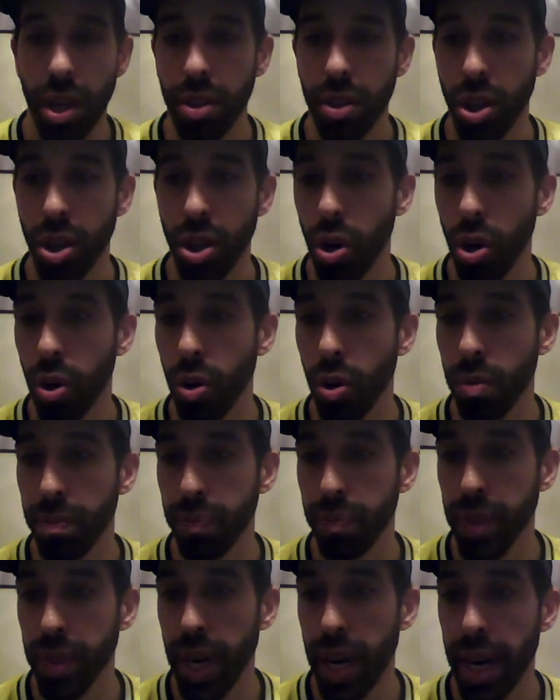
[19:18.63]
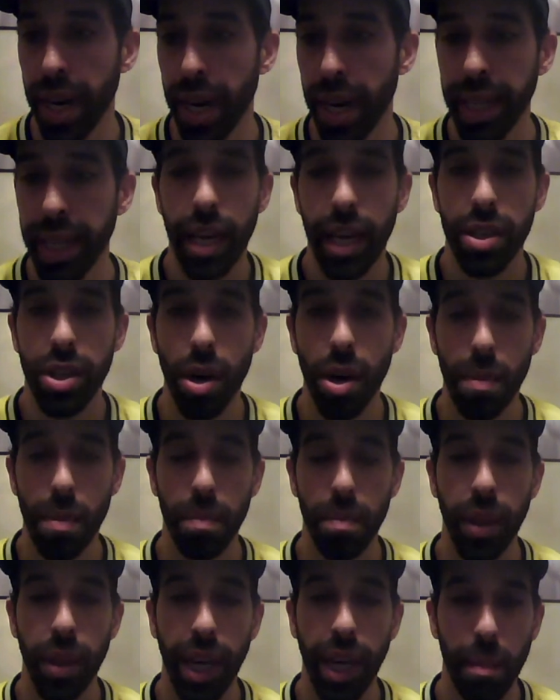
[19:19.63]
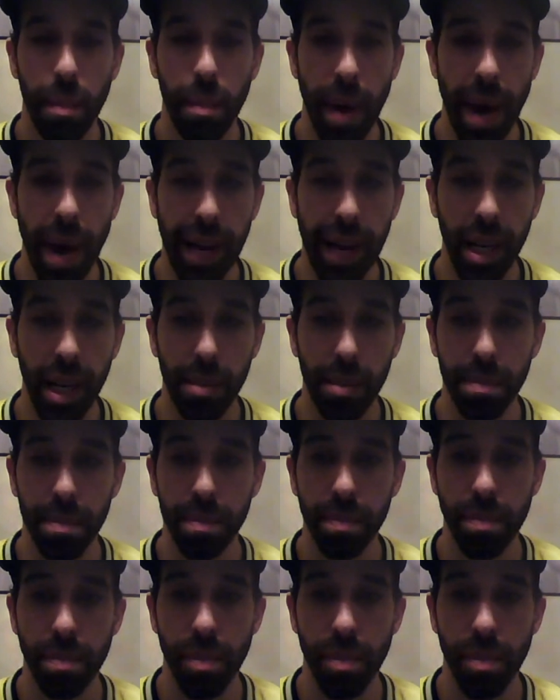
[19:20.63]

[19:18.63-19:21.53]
So they got to back up